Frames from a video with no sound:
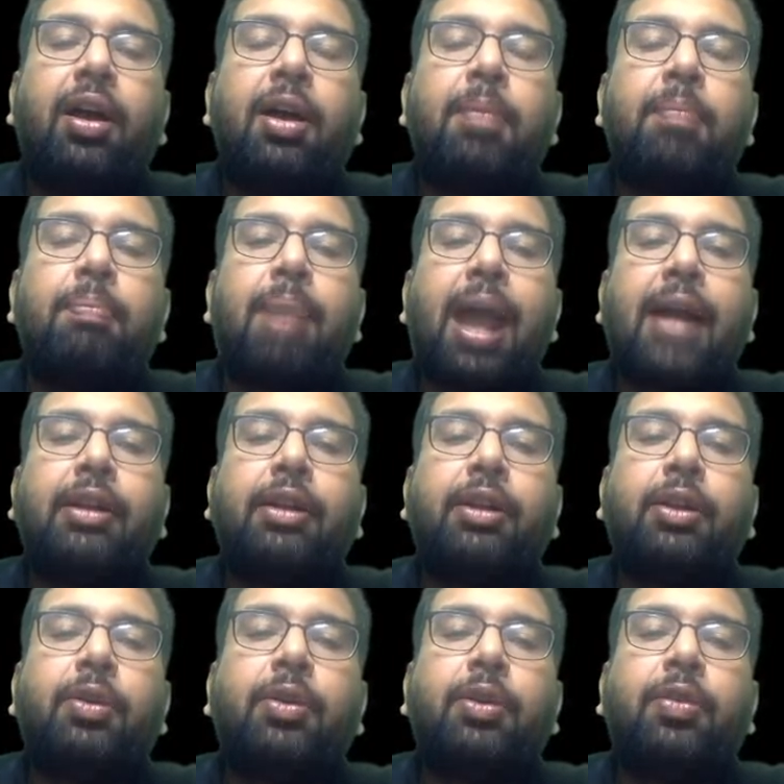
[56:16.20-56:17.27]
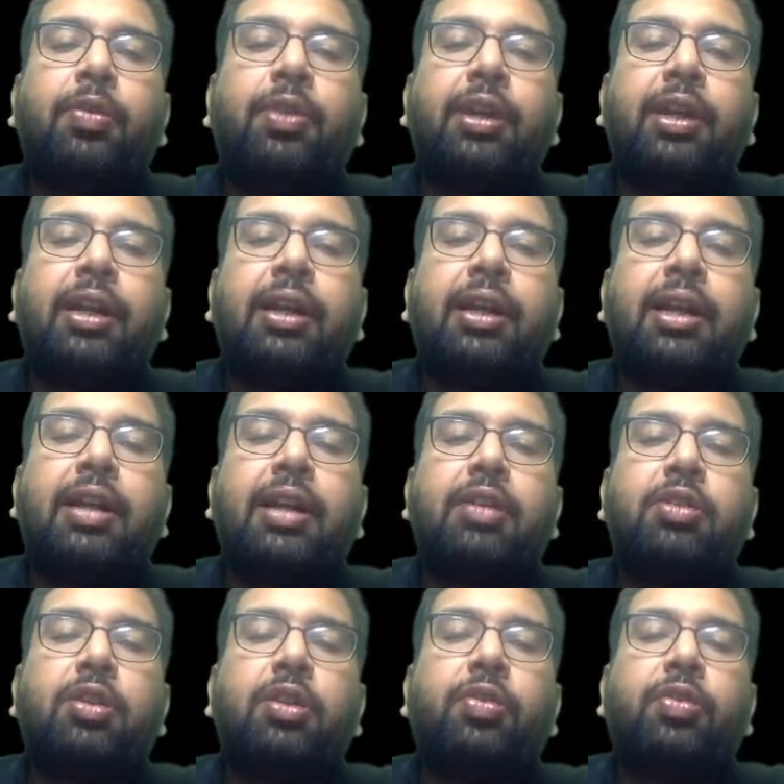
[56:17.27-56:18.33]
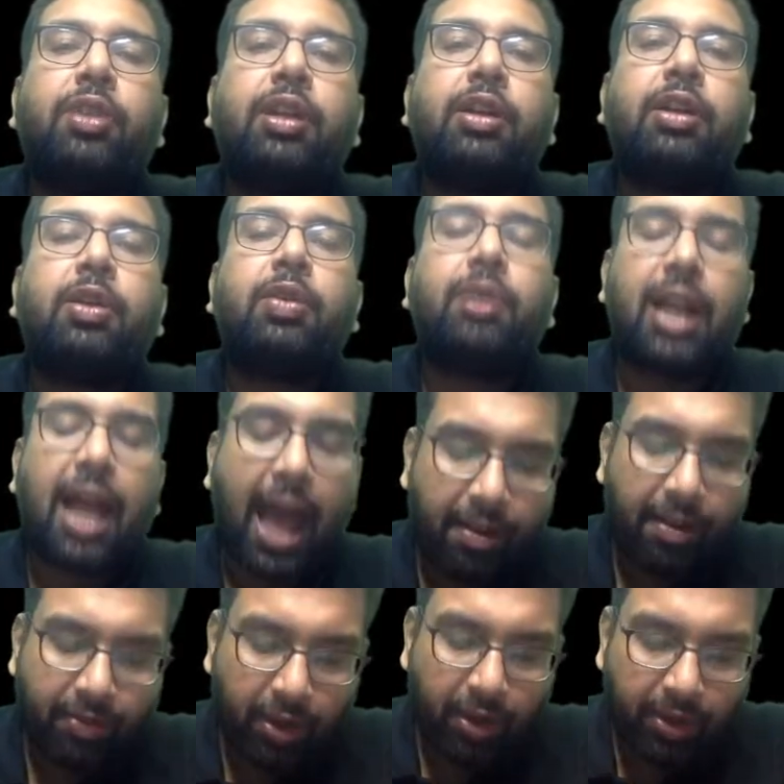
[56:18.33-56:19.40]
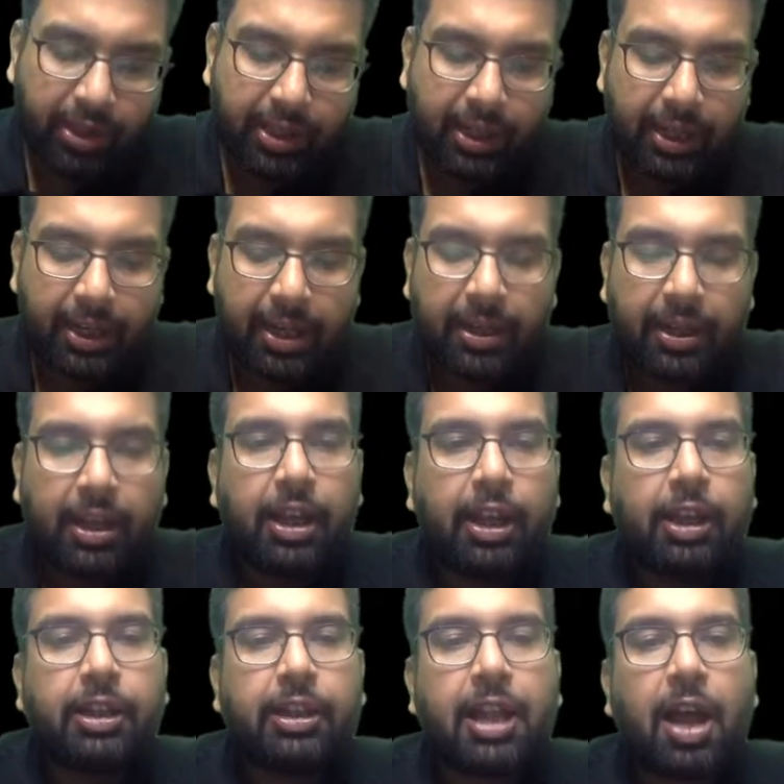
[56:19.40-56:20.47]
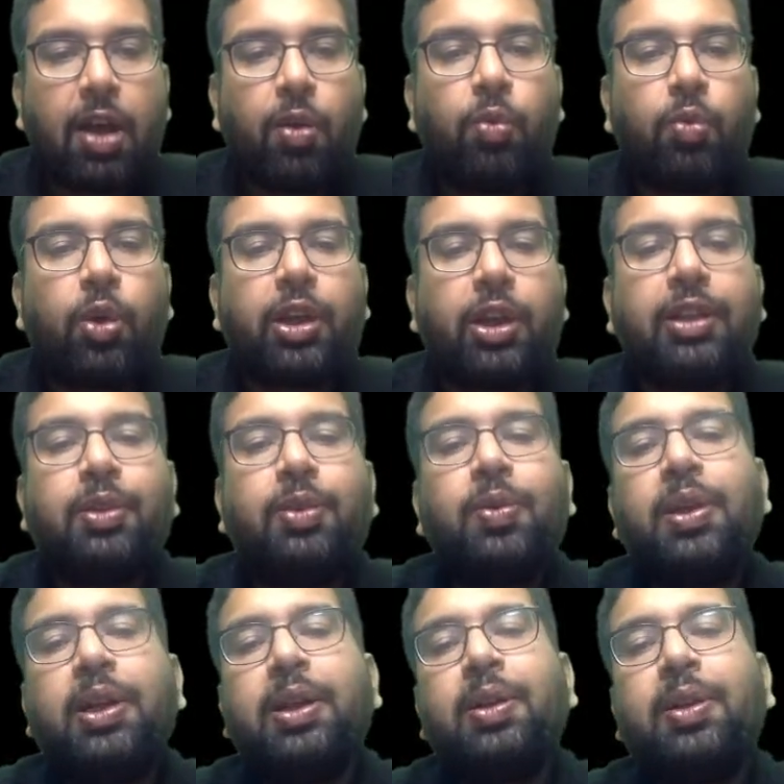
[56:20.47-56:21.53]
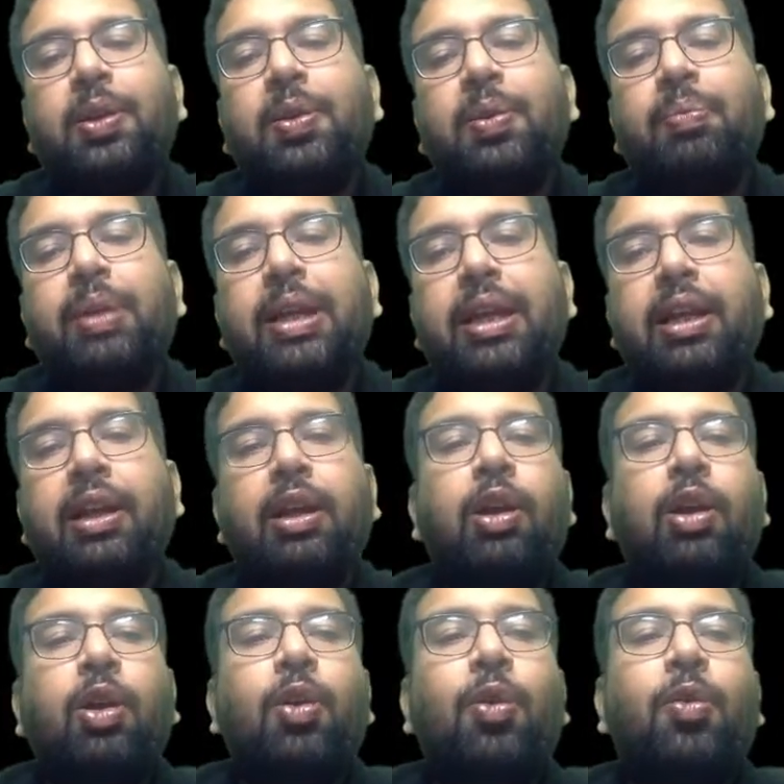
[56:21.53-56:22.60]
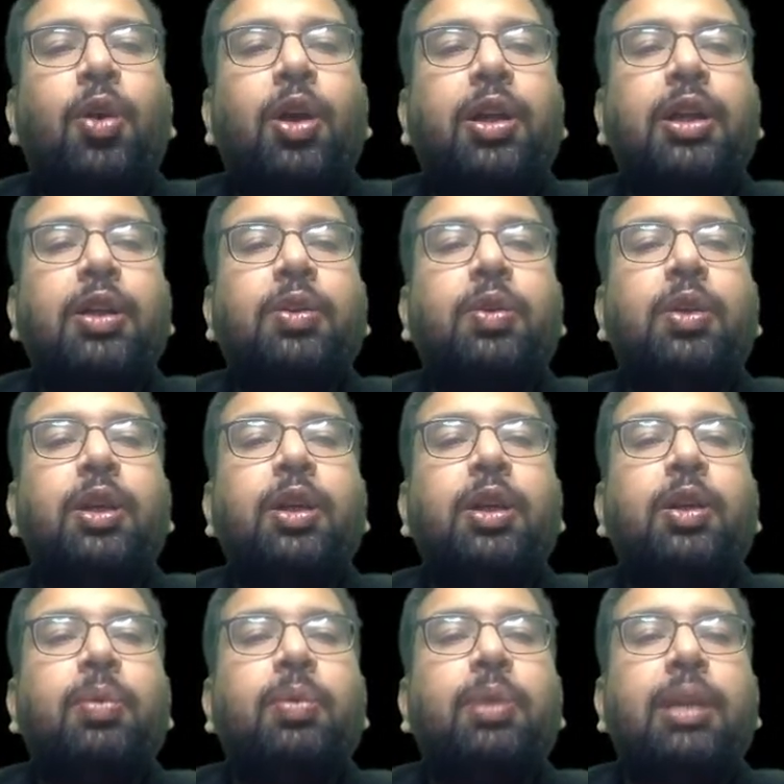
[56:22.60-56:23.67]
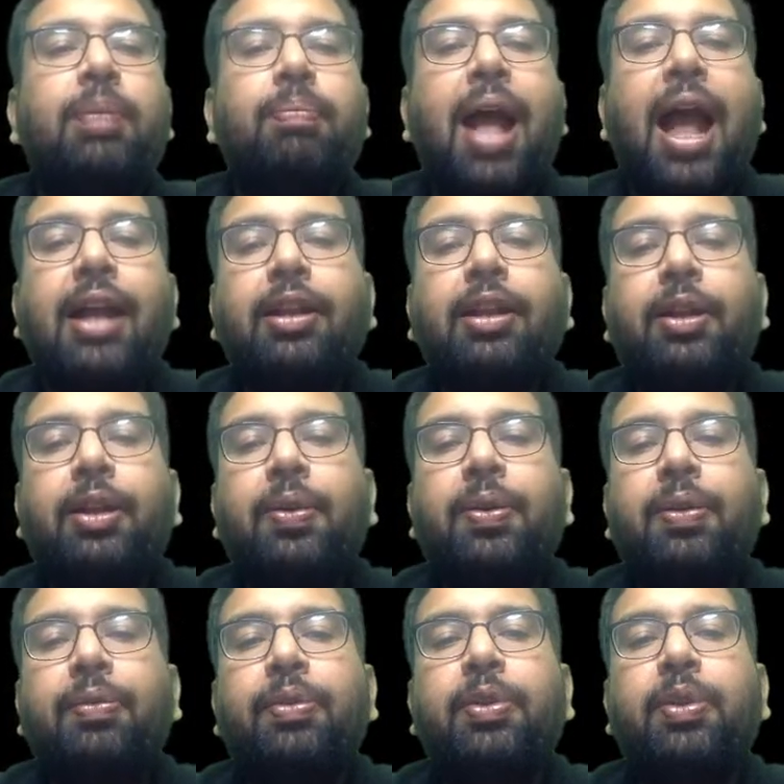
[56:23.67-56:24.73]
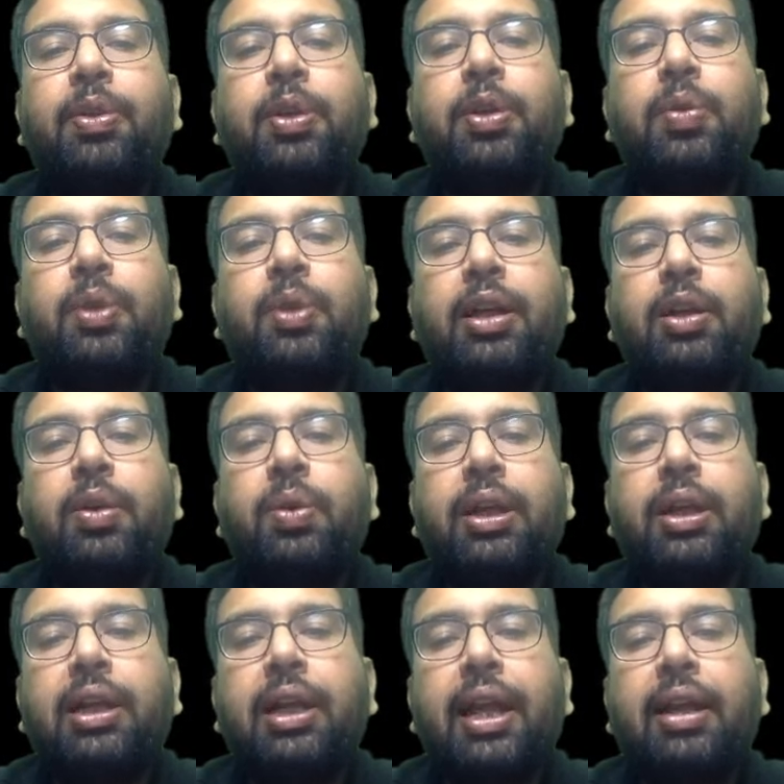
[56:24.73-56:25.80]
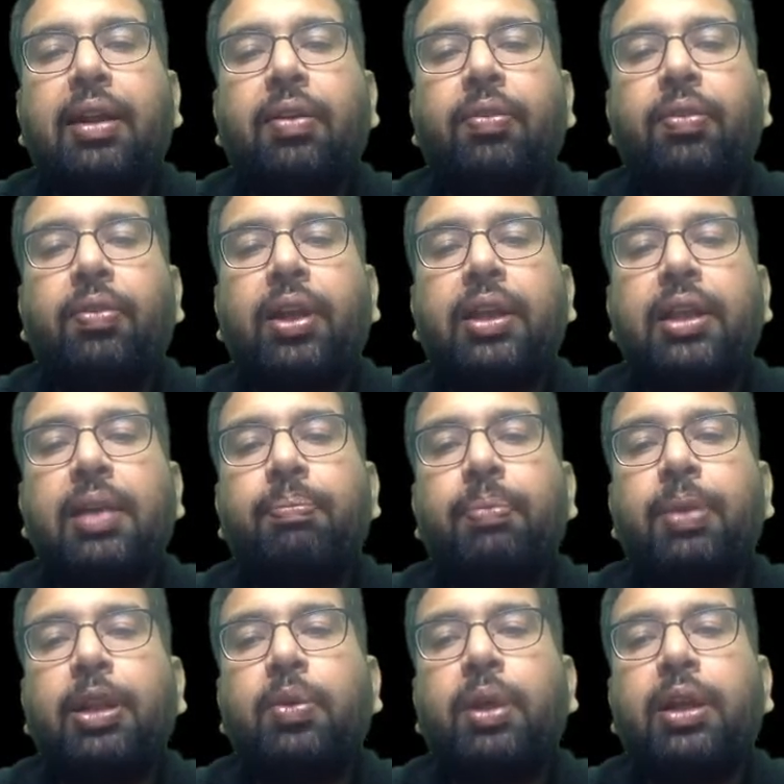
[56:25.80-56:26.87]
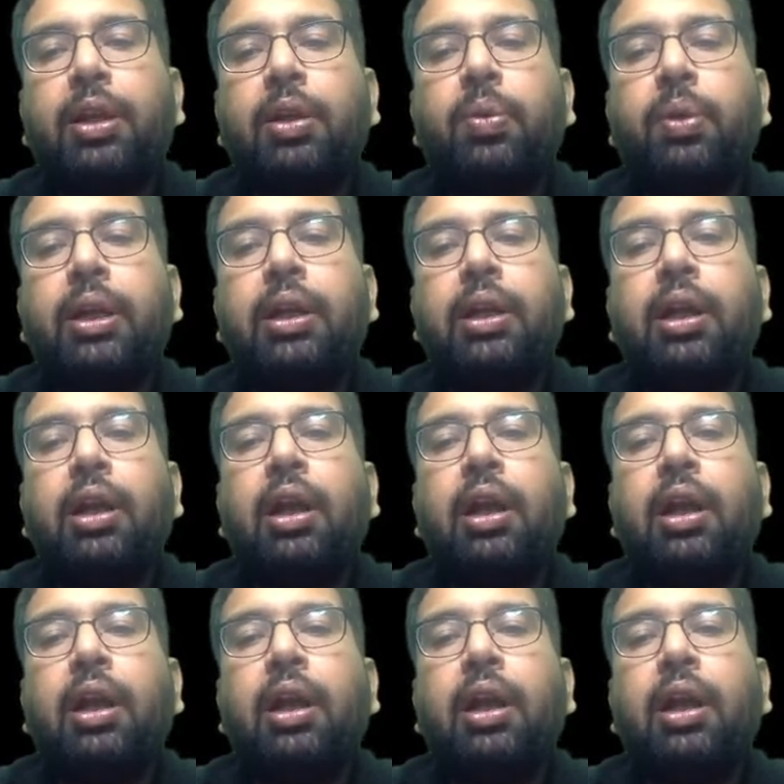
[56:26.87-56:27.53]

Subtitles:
magnitude of it and direction of it, you will have your resultant. Now, what is going to be the magnitude? So you can do it like, for example, you can do it,